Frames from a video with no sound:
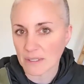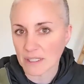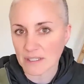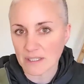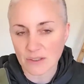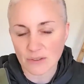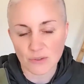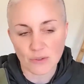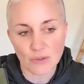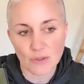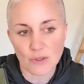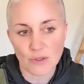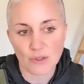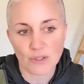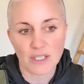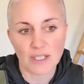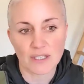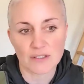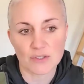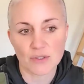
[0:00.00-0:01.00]
I had in
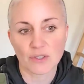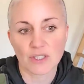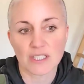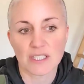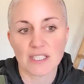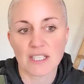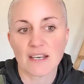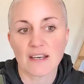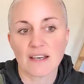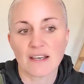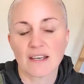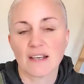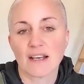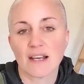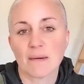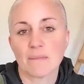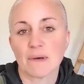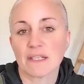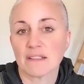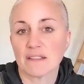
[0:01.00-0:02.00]
my intestinal
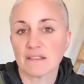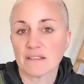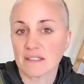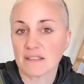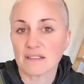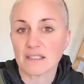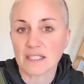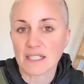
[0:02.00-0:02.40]
area.